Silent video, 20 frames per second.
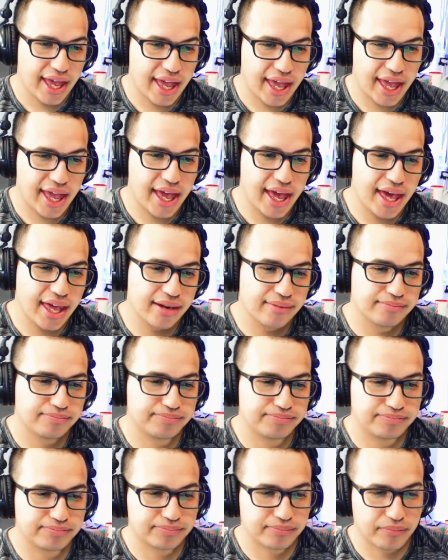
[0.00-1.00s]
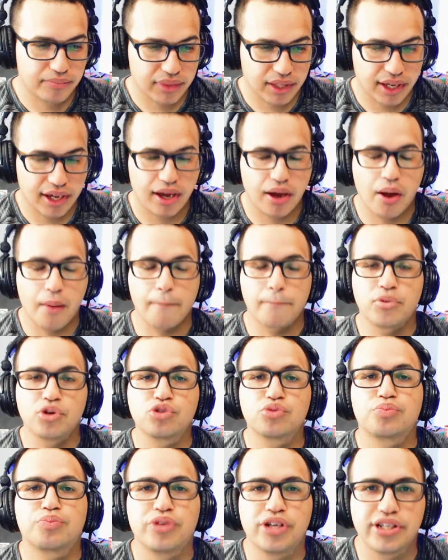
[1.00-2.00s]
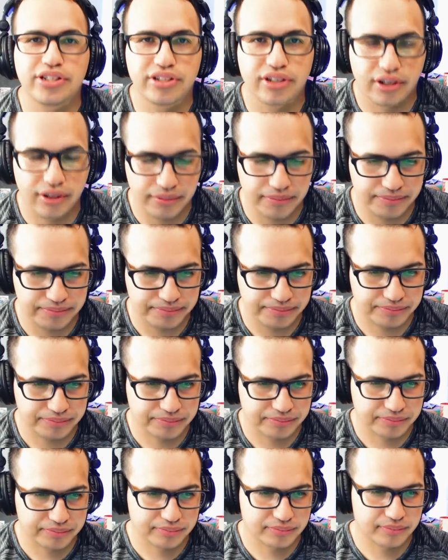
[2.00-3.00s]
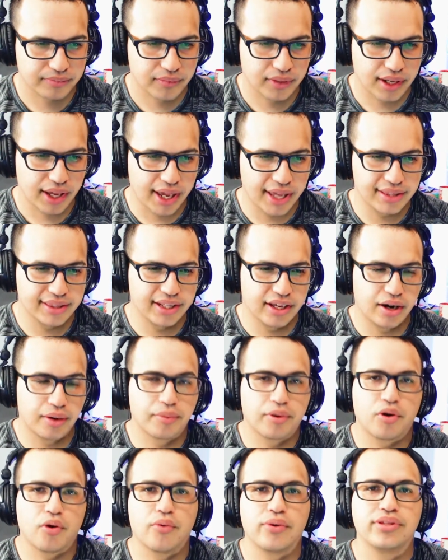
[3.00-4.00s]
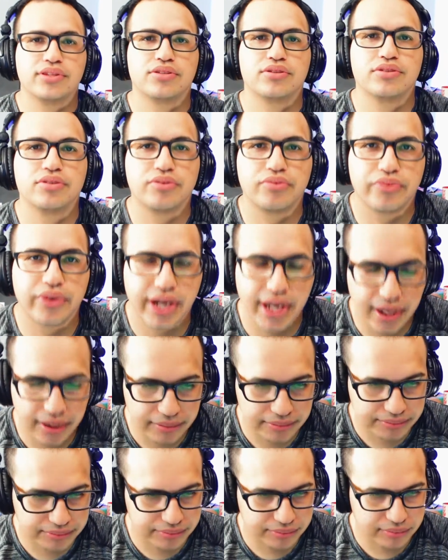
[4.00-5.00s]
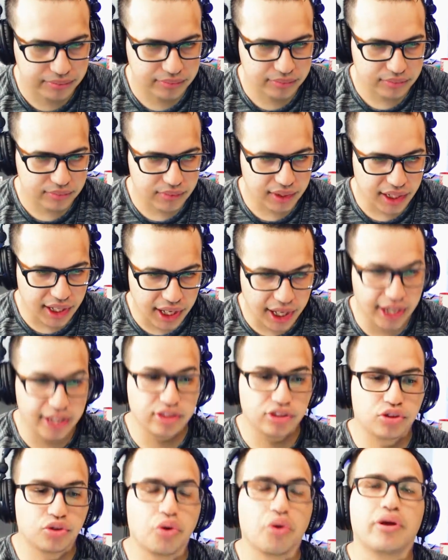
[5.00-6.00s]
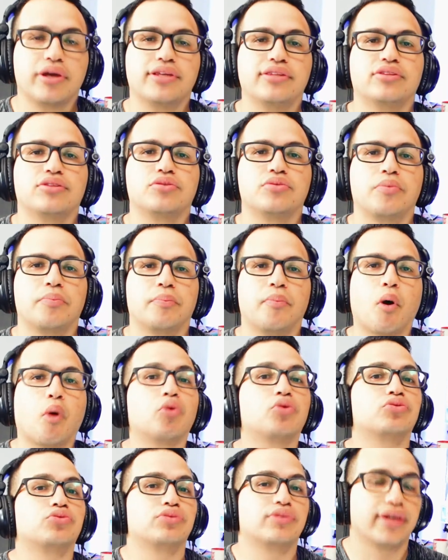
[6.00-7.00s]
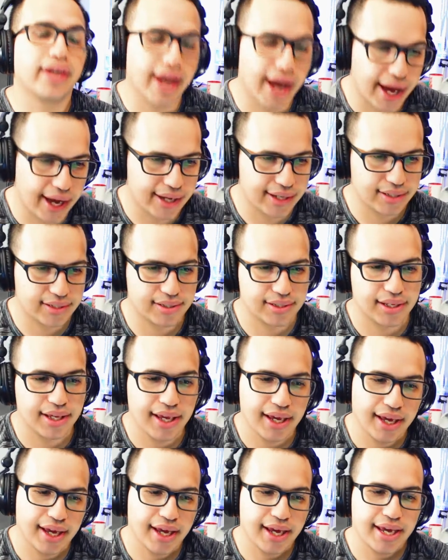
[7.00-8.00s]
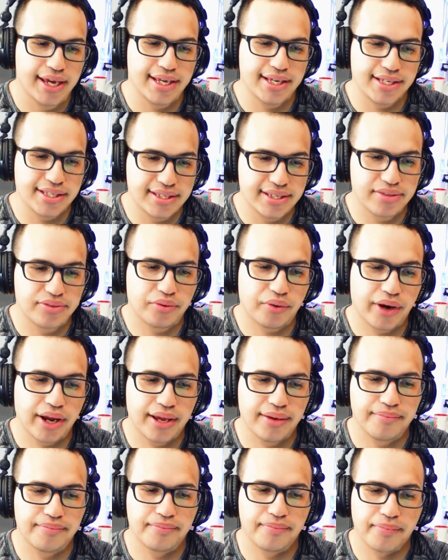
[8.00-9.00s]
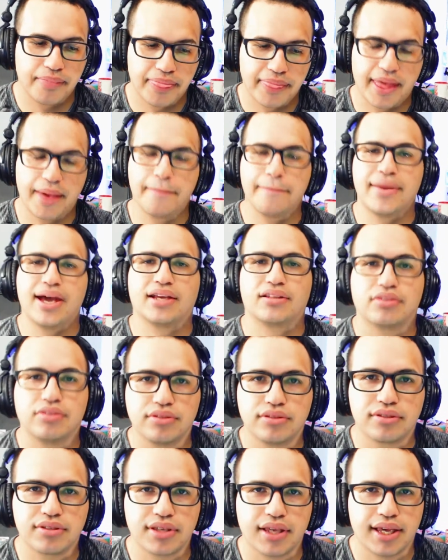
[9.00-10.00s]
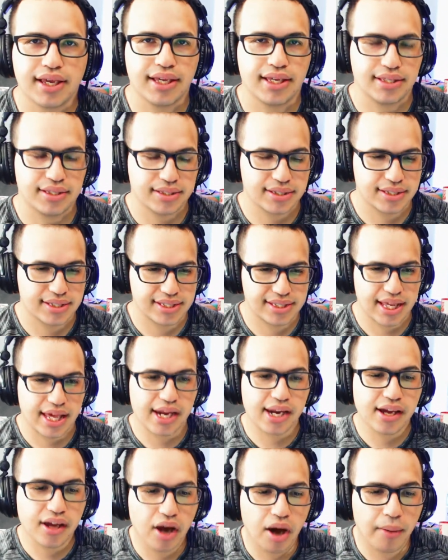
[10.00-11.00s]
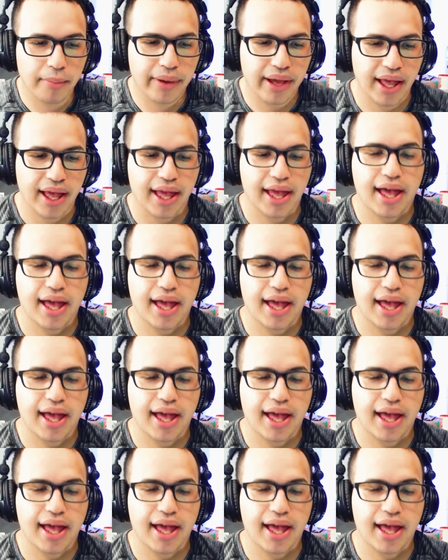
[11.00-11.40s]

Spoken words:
and Bruce Prichard ended up going to the ring and talking to both guys, EC3 and Magnus, and setting up